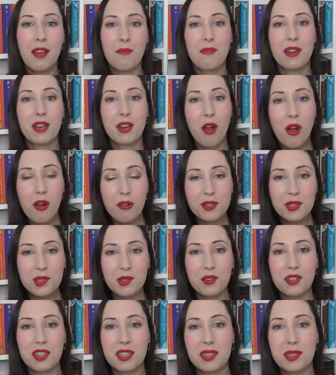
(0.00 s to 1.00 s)
But
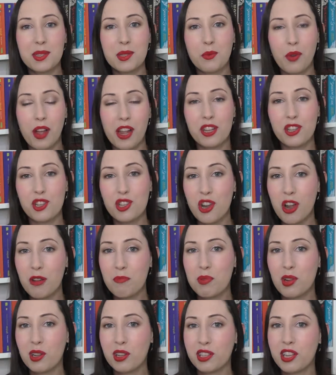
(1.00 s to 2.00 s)
also, this is when
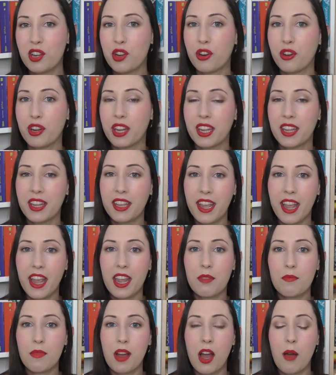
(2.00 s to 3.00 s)
John Polidori
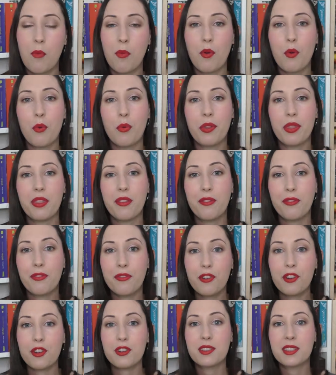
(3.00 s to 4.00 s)
came up with the
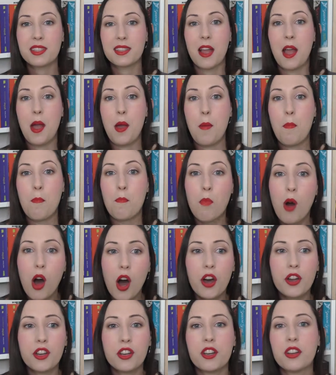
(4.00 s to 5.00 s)
first
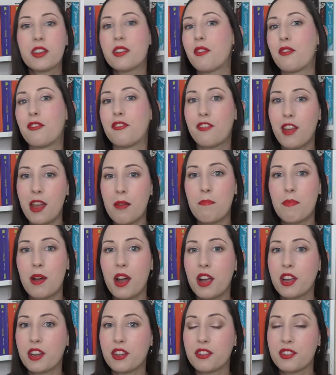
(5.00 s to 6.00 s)
modern
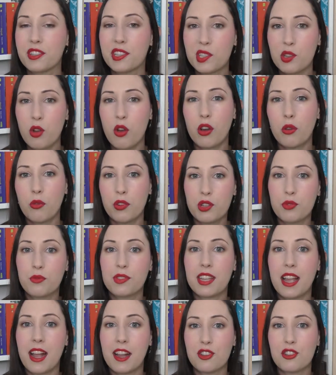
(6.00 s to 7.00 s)
vampire story, which
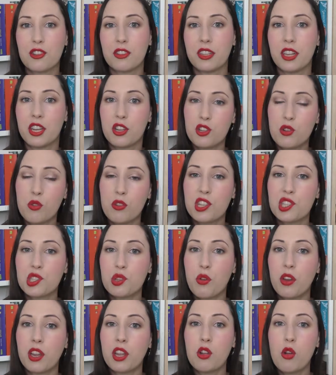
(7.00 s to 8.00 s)
was actually a short story